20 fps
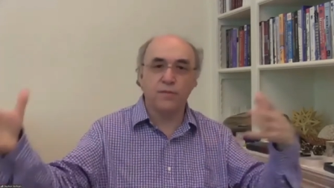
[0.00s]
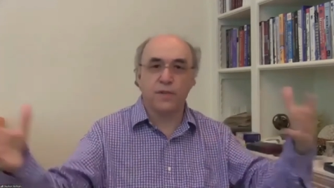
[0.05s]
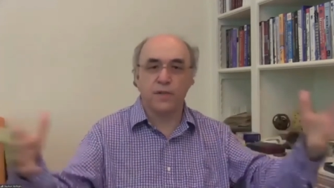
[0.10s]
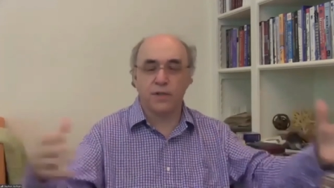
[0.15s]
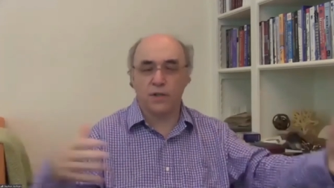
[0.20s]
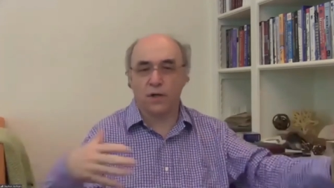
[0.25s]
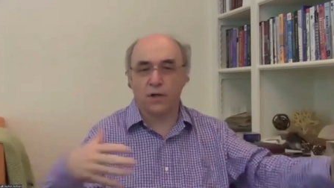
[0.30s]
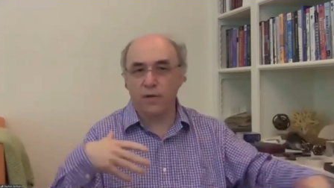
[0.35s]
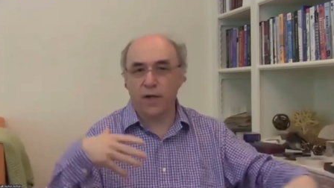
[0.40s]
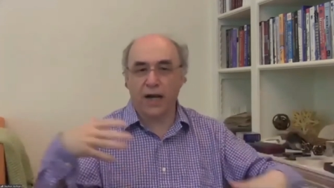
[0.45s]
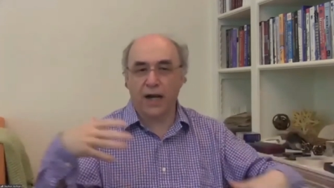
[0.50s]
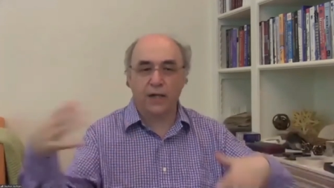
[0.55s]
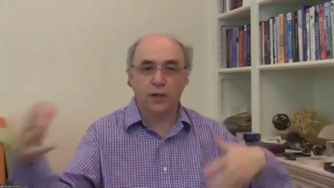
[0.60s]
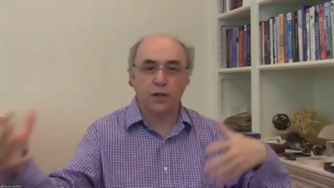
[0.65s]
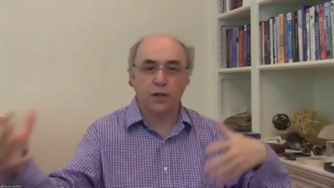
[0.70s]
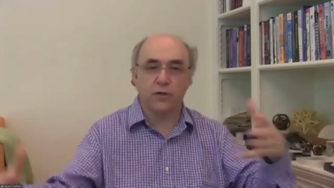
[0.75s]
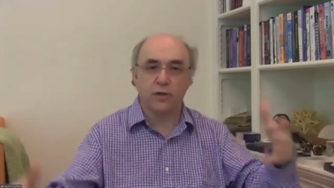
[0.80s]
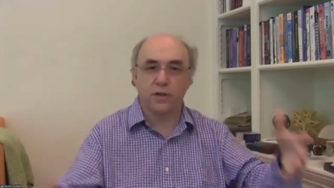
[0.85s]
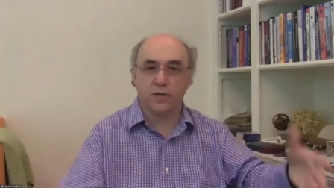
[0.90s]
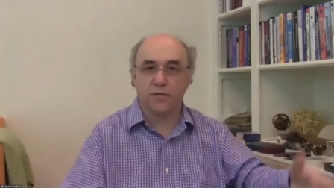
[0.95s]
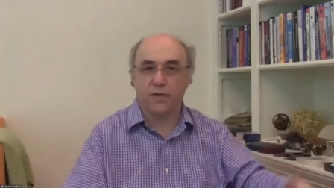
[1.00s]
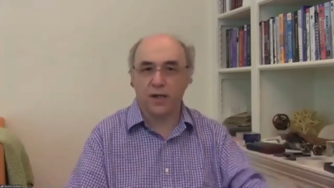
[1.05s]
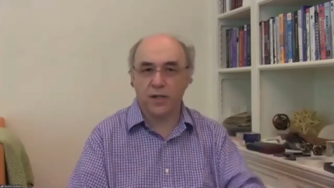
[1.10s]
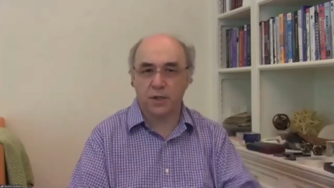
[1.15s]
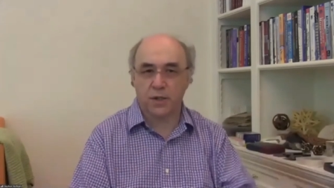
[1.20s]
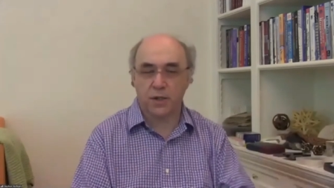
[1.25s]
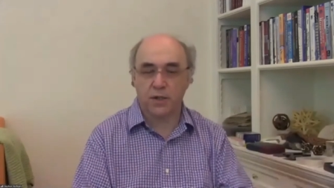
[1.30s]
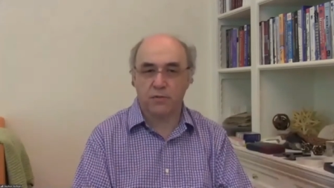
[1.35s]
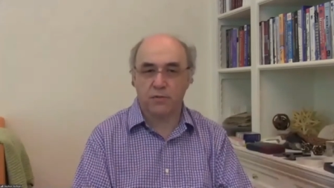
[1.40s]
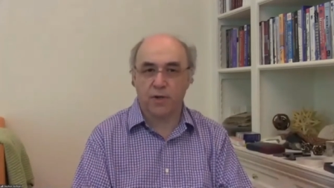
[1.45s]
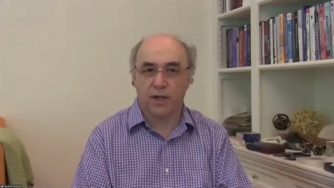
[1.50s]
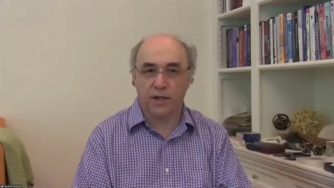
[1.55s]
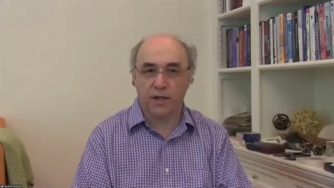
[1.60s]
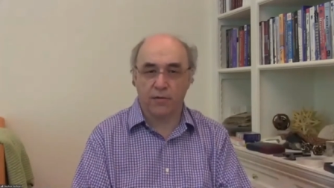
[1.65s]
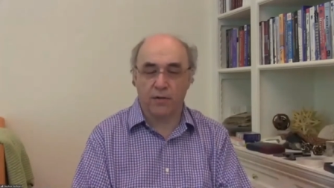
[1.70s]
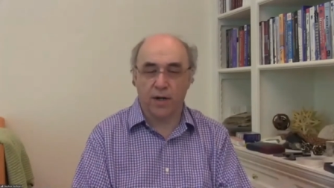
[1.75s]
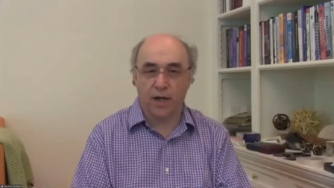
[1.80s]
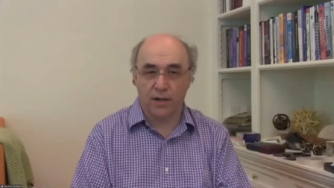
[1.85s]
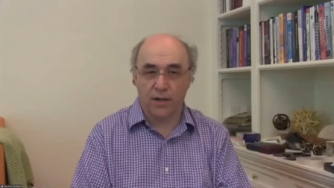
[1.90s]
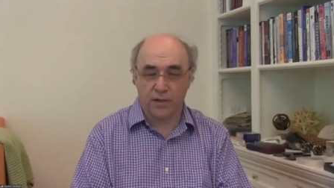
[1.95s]
you know, electrical devices running
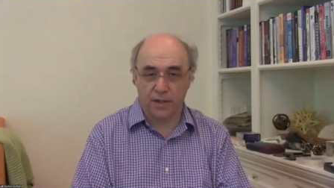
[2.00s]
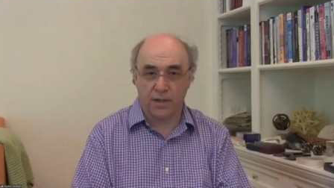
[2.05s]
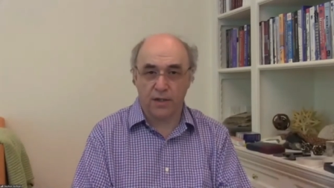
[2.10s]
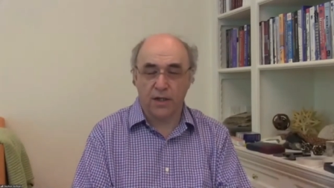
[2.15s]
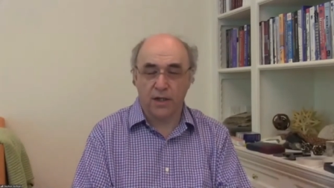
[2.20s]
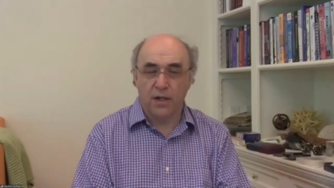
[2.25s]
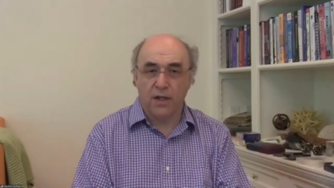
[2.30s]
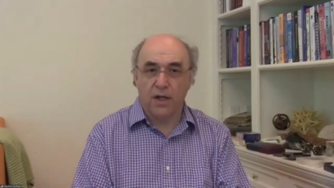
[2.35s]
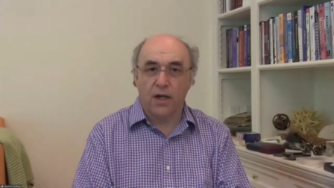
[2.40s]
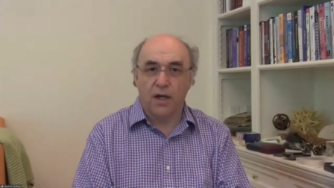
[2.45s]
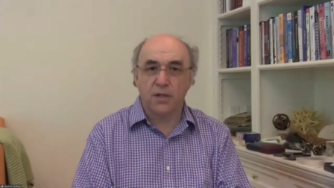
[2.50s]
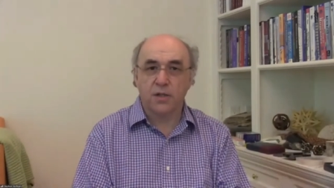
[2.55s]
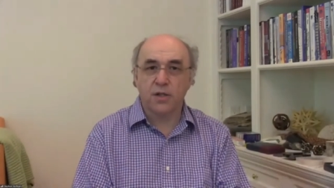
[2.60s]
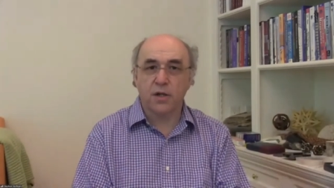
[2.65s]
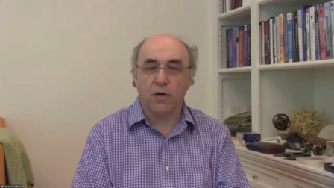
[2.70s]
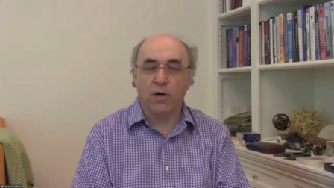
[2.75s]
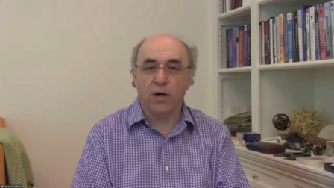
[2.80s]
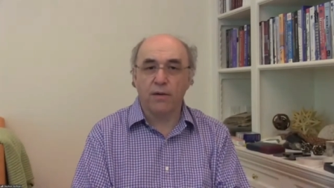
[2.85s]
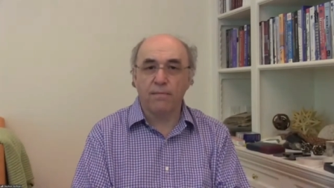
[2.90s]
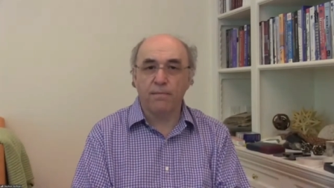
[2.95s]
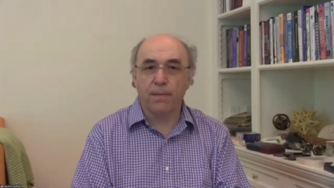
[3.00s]
around it, and so